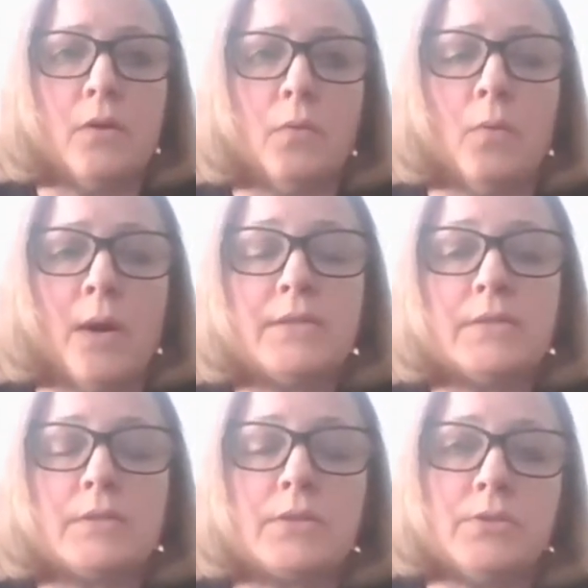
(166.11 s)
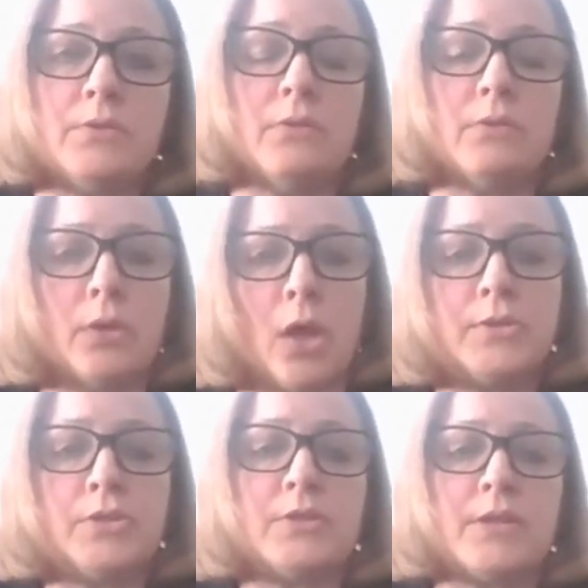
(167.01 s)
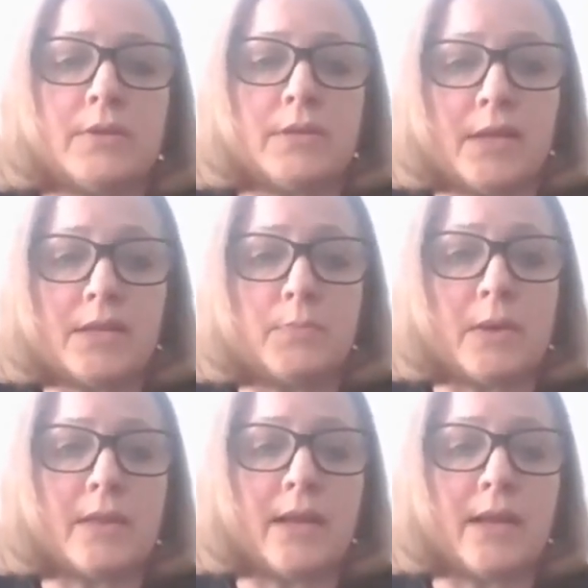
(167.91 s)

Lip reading: once the student launches their assessment